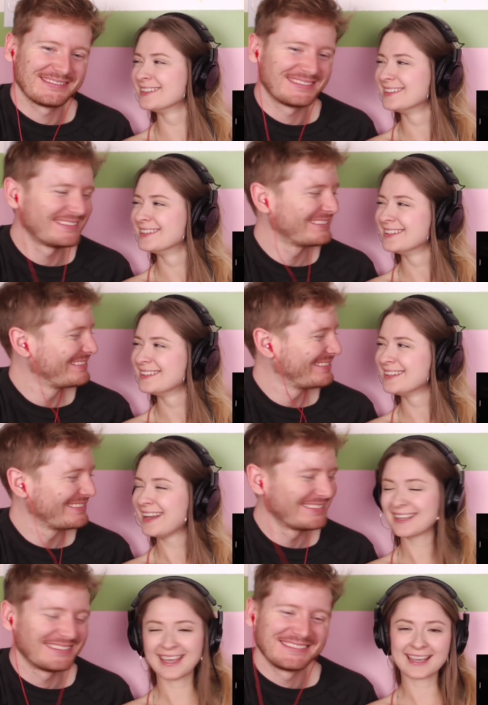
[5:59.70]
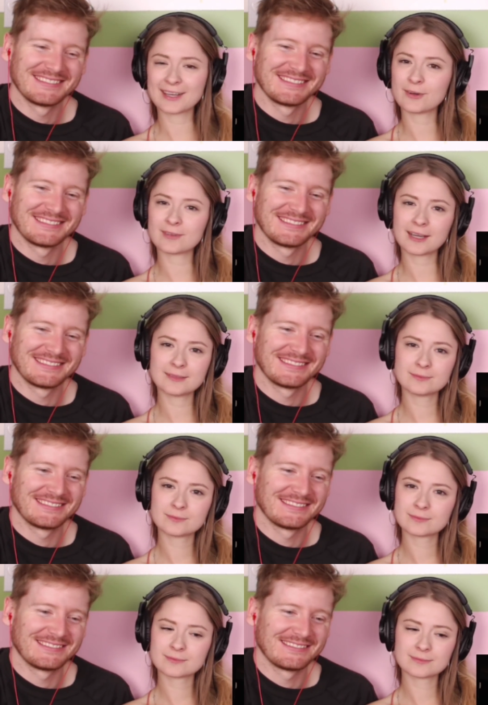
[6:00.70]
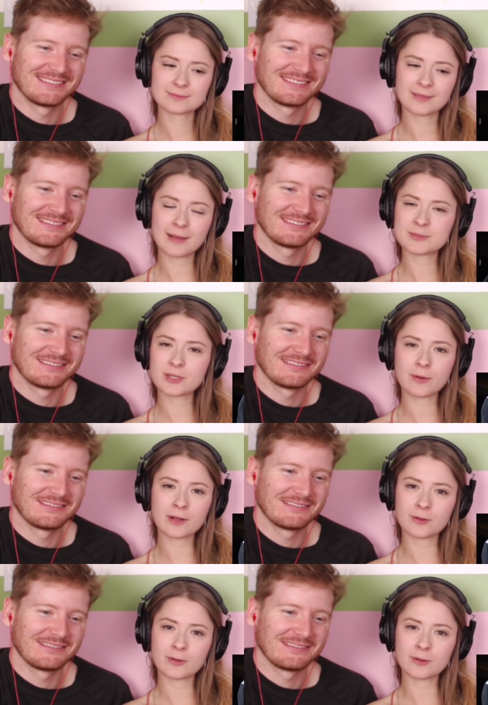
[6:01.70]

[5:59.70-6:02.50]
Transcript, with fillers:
Speaker 1: I about this, and I don't know if I even it. like it because I haven't tried it I'm on. so I